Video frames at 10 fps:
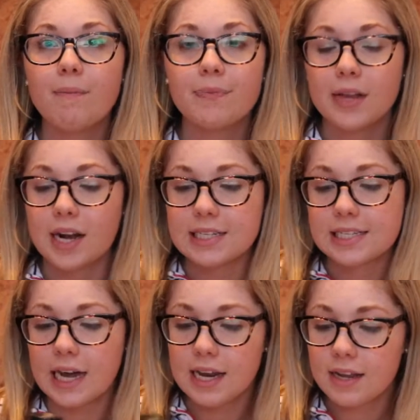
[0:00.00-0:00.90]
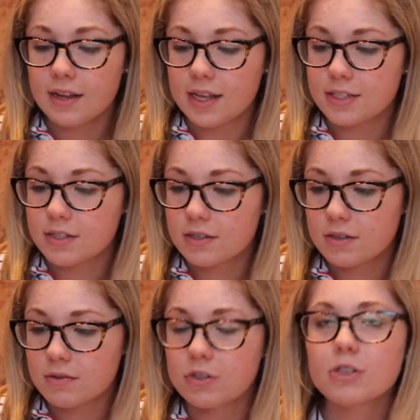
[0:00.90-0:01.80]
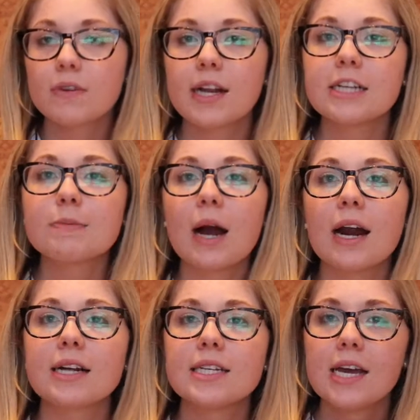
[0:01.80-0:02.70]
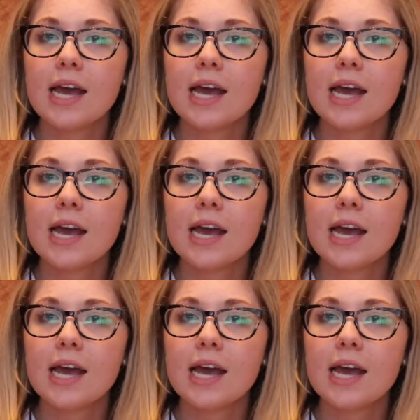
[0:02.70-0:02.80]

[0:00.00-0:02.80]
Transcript: Like I said, it's just a really nice product.